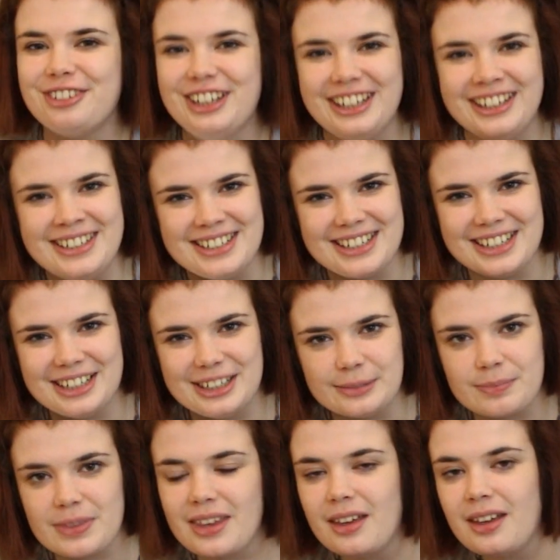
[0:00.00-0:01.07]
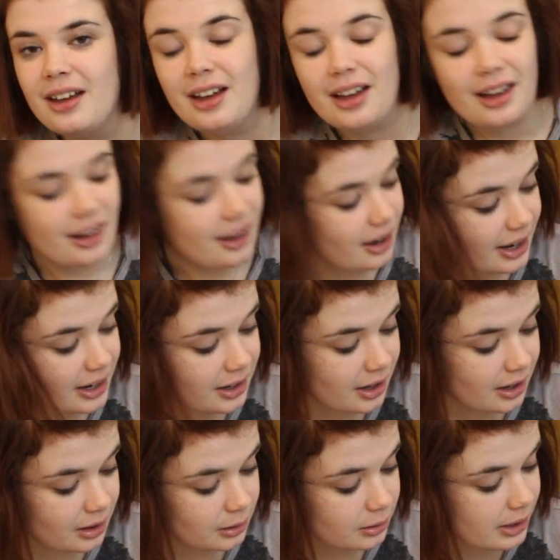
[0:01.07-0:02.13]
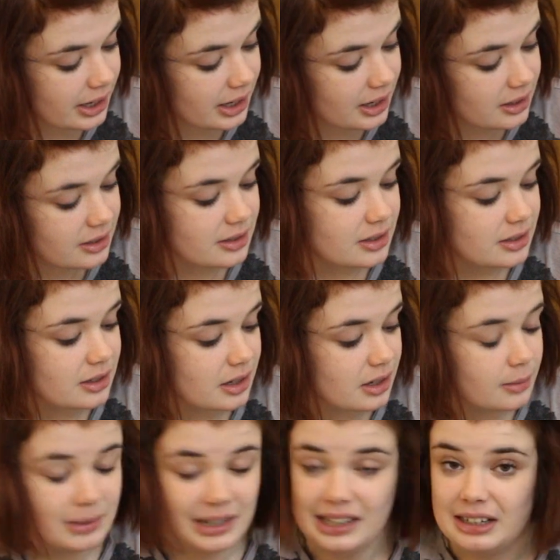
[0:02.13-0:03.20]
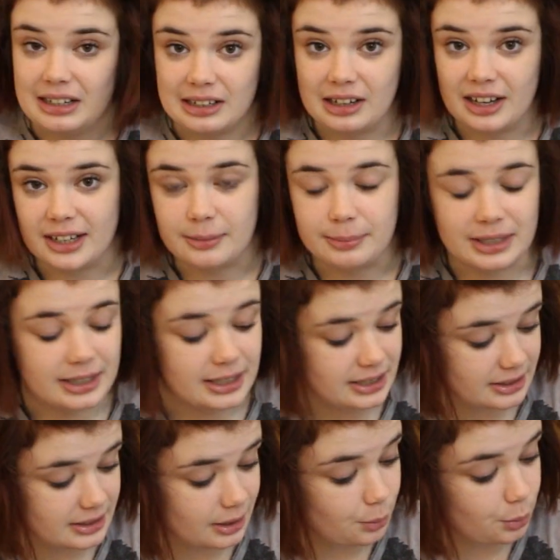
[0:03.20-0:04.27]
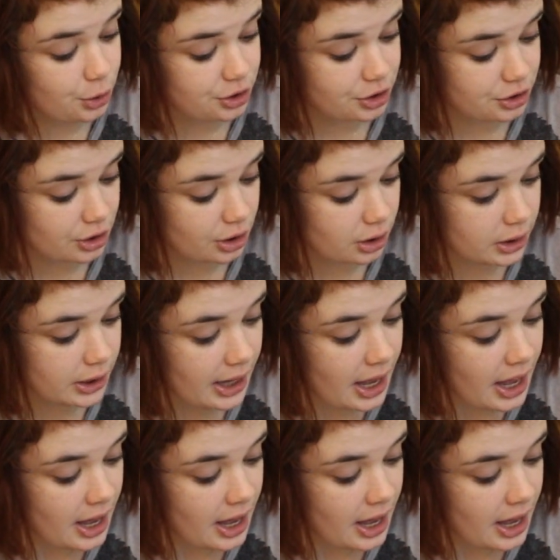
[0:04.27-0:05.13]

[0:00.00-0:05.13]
reading. I know, it's completely unlike me, isn't it? What a shock.